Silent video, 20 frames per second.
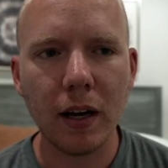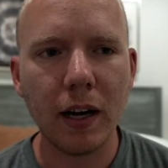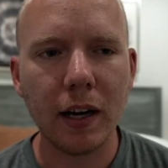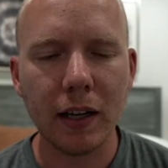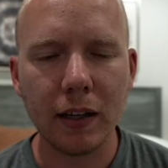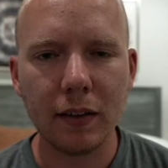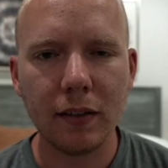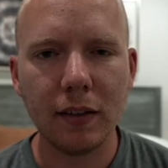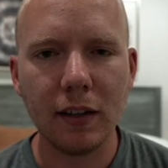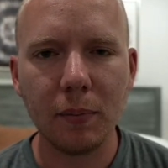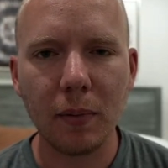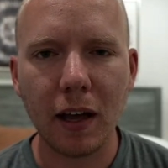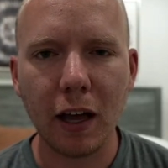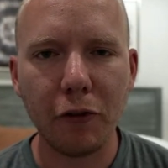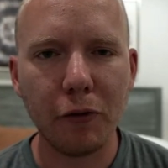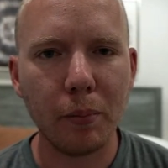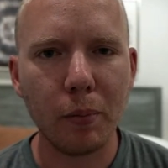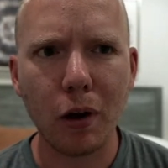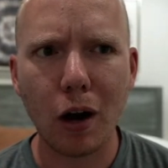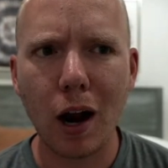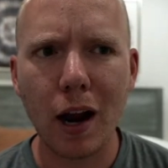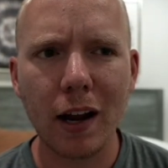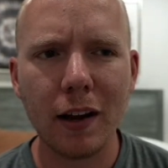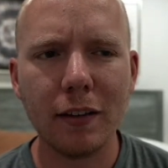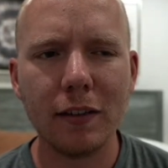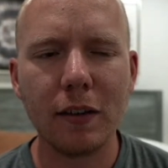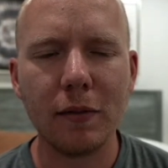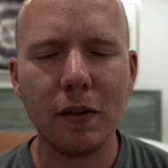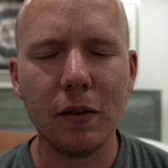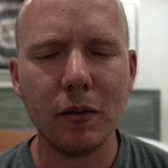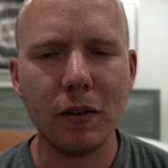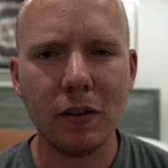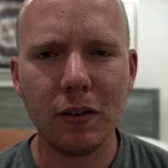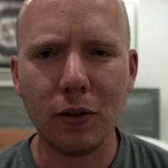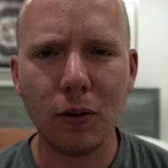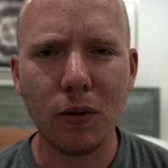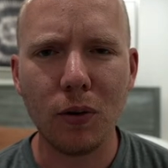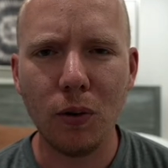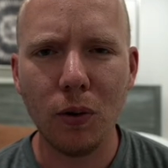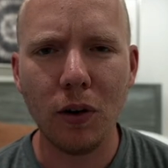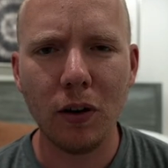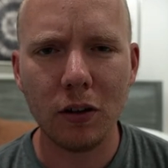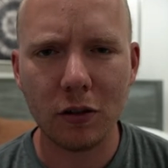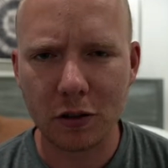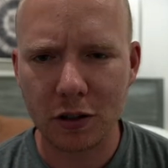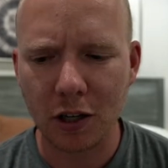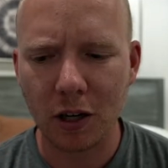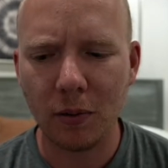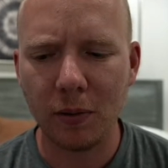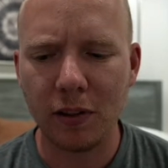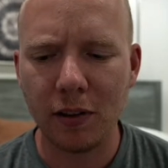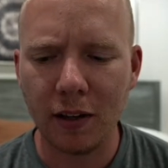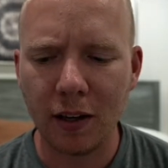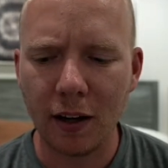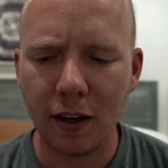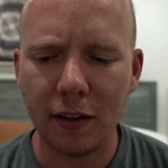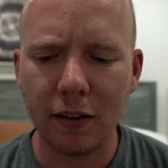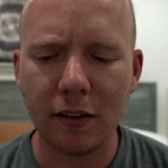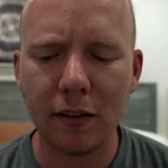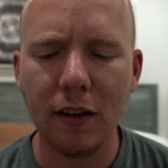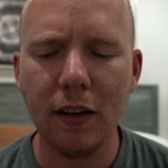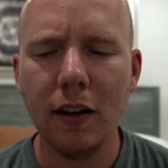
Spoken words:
I get to see my fMRI. It's gonna be so cool. I'll share it with you guys,